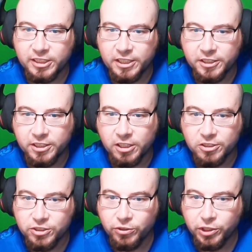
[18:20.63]
and then I'll
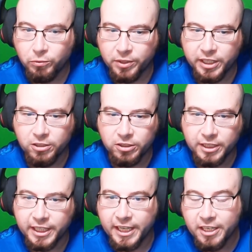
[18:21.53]
show you what they look
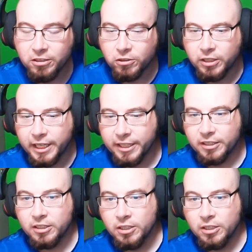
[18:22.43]
like in low light